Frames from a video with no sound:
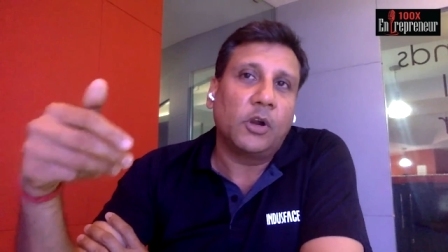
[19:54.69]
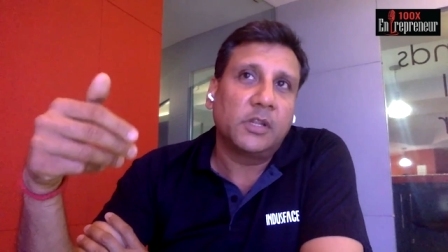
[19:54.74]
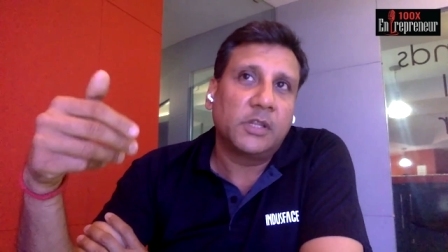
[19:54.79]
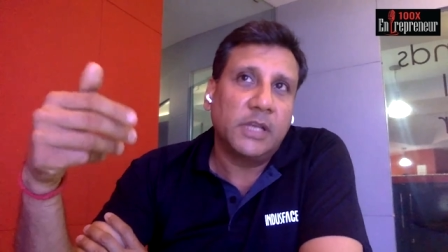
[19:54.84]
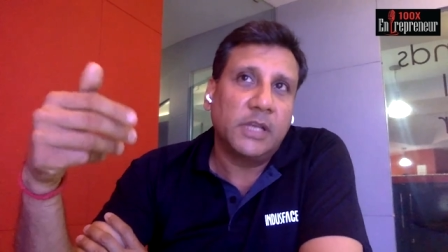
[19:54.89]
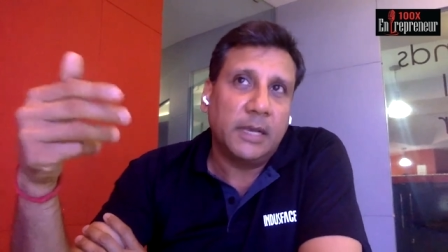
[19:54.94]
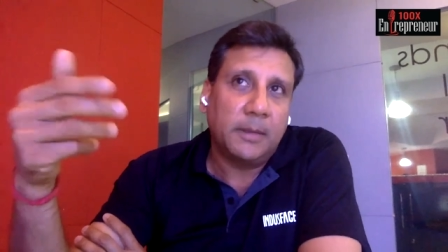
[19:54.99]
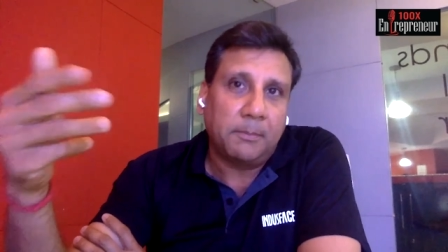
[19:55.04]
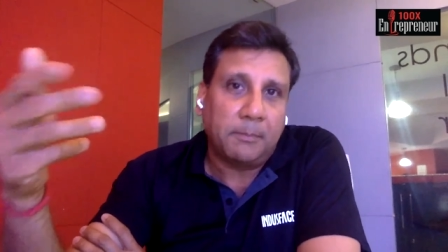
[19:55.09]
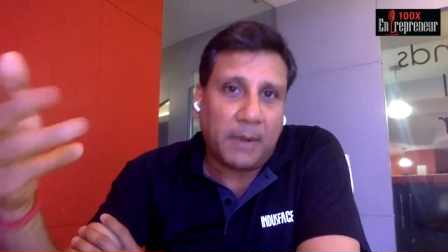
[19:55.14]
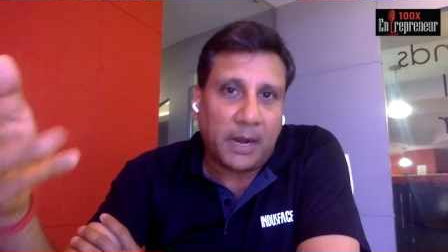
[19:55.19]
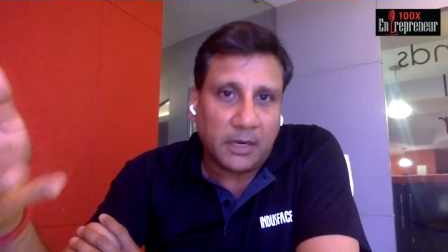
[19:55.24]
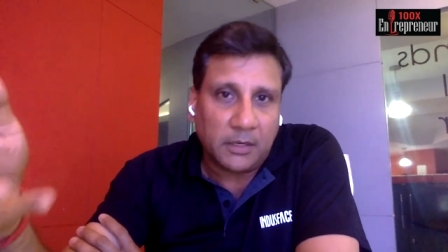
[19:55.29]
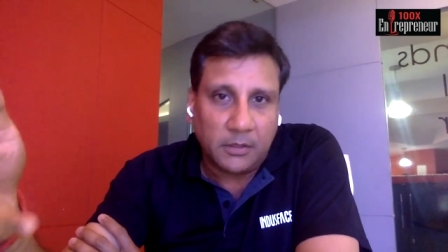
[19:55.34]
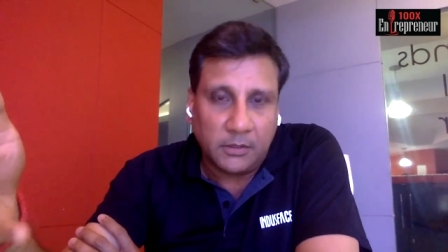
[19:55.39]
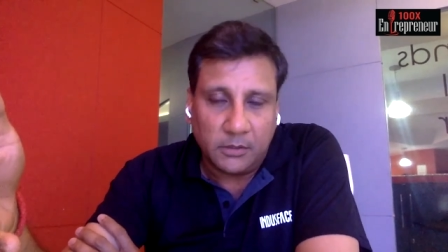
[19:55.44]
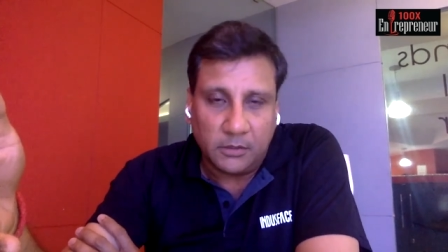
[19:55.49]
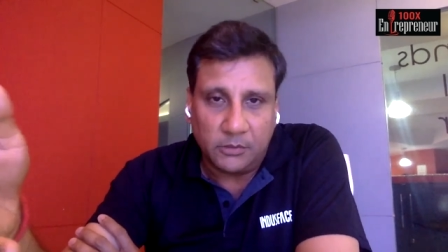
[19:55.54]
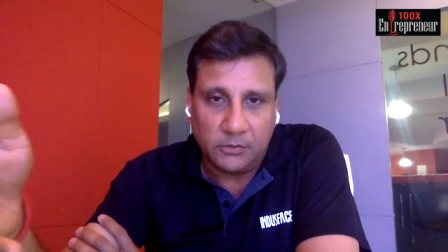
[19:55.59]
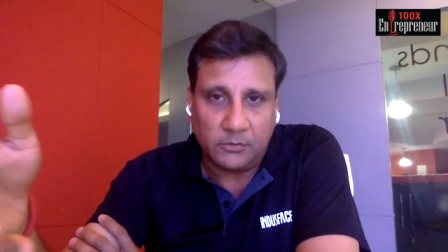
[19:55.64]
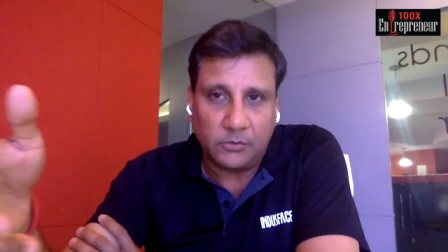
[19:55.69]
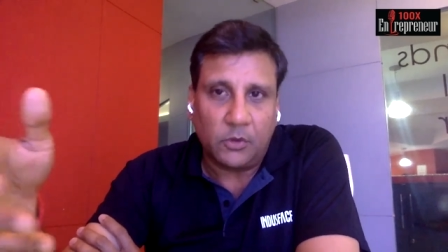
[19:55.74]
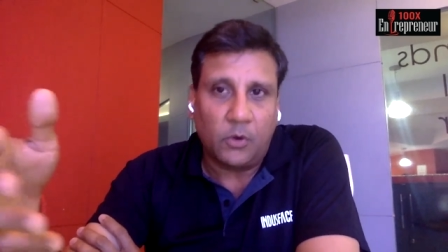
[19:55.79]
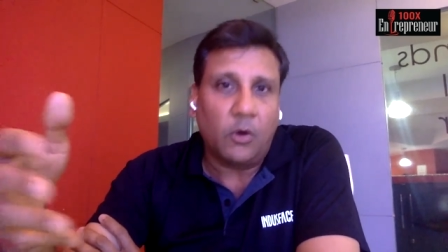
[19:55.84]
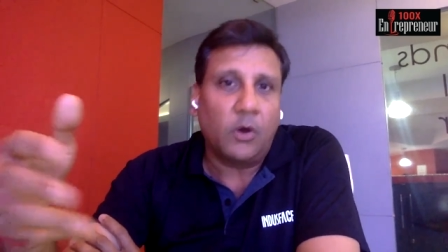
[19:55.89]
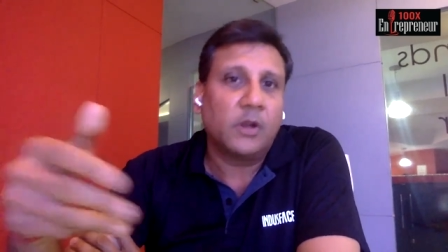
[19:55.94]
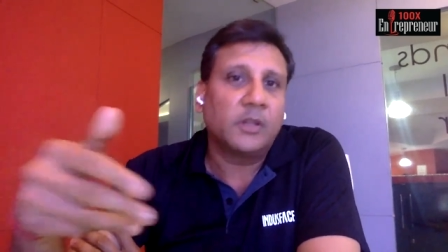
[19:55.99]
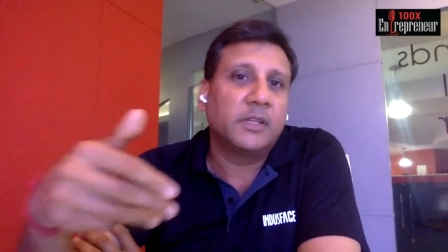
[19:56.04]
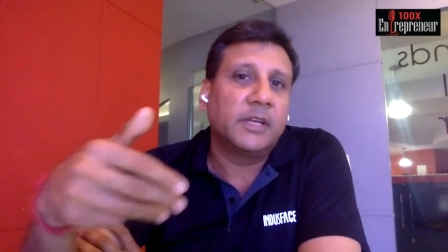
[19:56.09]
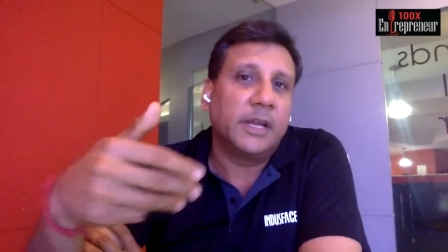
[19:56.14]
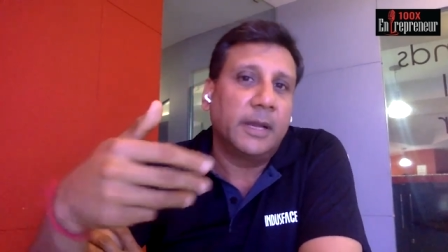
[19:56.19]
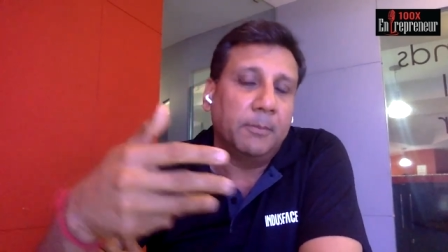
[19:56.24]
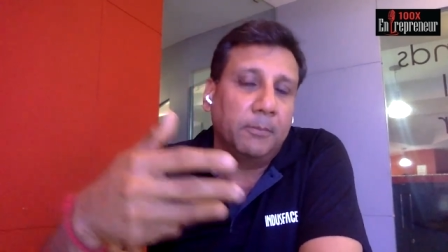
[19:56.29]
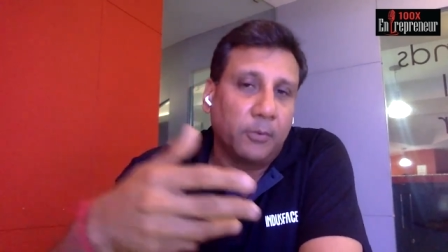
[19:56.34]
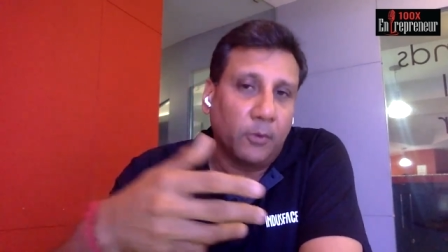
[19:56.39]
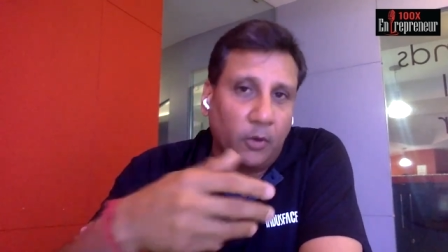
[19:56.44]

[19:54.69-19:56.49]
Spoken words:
or their partners or their